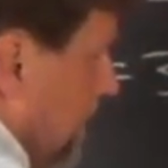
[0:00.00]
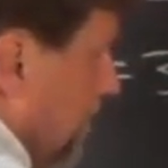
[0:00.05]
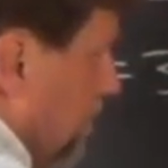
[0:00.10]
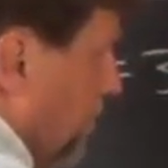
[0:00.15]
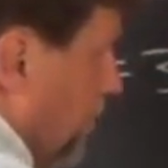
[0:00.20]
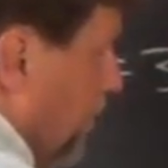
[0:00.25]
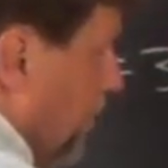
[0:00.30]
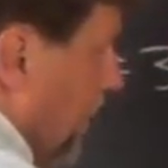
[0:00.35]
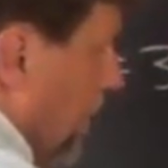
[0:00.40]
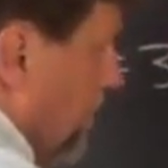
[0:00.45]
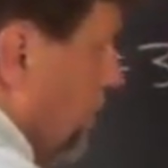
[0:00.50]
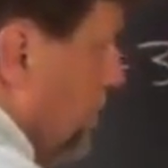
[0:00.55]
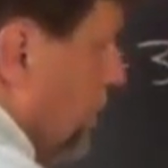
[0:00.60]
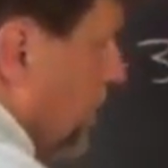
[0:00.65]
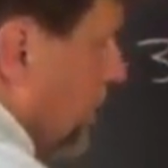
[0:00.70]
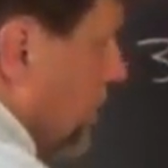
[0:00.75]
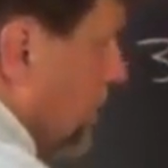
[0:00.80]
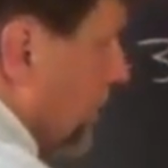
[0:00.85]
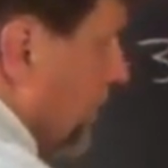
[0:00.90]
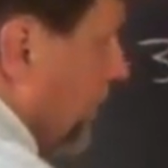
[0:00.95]

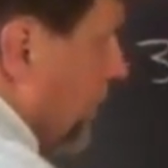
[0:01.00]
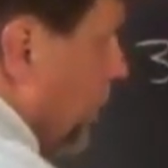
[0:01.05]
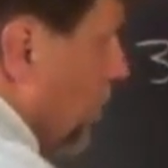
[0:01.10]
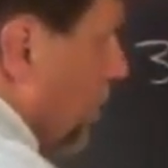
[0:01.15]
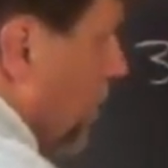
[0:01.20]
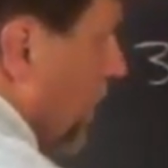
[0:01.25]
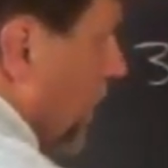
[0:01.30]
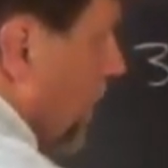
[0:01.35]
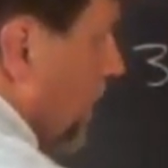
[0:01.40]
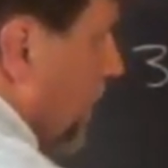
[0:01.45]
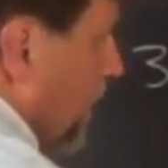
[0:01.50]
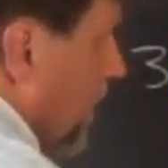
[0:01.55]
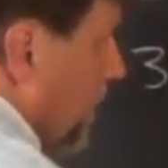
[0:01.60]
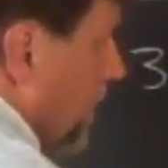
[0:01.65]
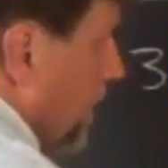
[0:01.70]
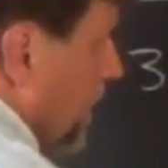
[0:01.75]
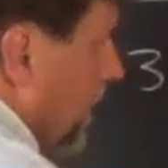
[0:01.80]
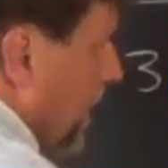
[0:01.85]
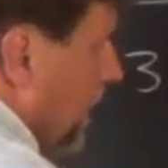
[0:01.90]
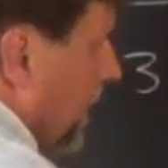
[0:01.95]
approaches 4
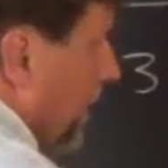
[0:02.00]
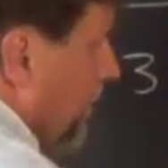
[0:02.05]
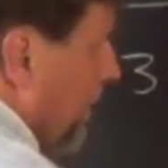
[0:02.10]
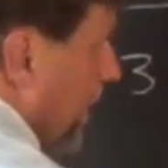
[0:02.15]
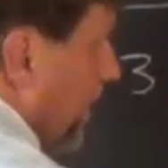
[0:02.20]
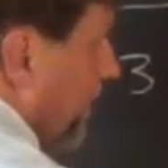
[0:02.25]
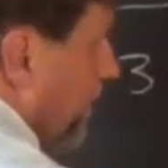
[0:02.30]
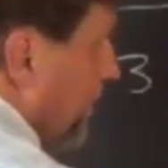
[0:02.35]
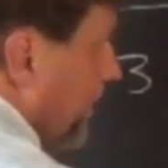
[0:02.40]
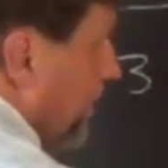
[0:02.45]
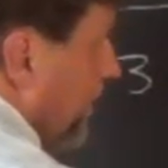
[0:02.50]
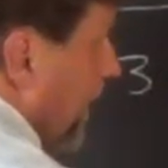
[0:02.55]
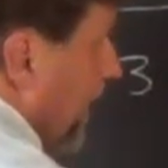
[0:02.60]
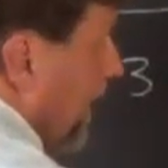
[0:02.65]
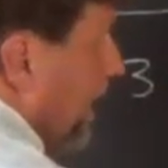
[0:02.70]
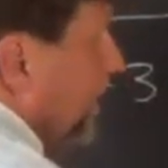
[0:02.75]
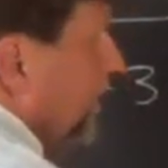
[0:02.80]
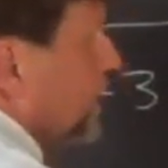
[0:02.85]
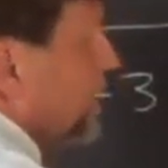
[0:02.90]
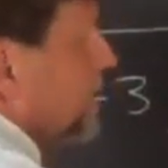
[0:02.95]
of f of
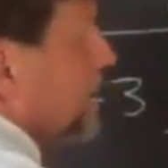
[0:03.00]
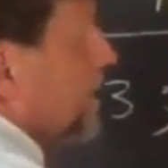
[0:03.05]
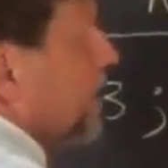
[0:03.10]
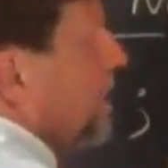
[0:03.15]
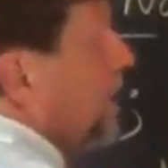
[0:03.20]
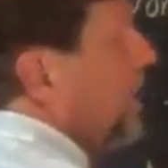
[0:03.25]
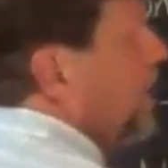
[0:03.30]
x